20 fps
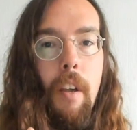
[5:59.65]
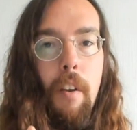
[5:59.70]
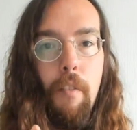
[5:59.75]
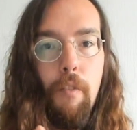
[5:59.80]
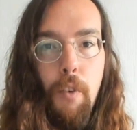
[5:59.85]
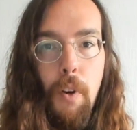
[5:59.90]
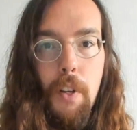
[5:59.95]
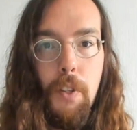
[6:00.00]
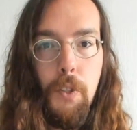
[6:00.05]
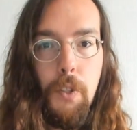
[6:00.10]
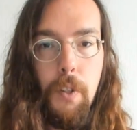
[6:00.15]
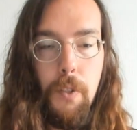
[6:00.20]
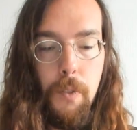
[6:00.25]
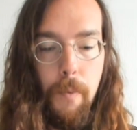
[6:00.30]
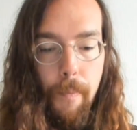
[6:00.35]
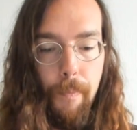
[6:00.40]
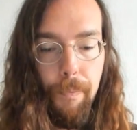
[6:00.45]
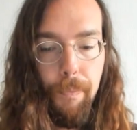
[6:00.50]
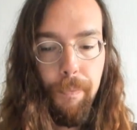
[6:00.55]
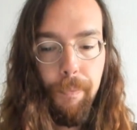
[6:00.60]
For instance,
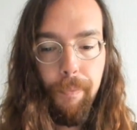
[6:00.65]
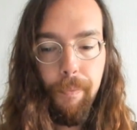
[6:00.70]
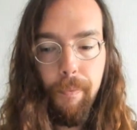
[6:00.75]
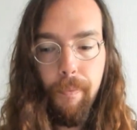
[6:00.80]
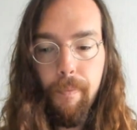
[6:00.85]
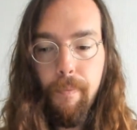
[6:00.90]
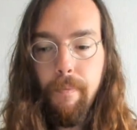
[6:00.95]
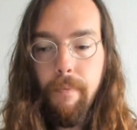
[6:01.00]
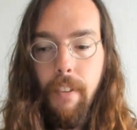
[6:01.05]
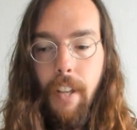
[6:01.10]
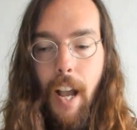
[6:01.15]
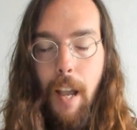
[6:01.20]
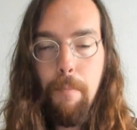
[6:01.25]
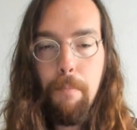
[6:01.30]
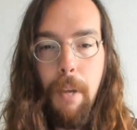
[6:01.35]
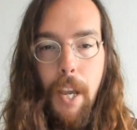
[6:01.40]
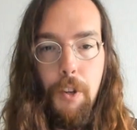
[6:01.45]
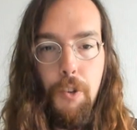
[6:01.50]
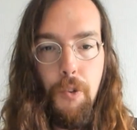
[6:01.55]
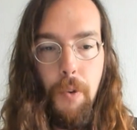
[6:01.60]
I'm
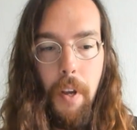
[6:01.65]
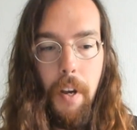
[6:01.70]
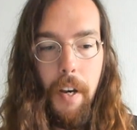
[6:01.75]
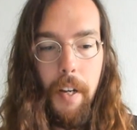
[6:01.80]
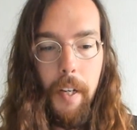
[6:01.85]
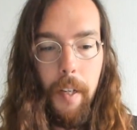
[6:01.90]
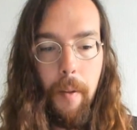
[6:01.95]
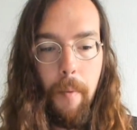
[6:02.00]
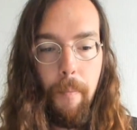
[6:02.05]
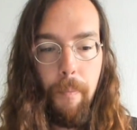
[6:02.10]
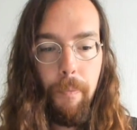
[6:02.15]
patriotic.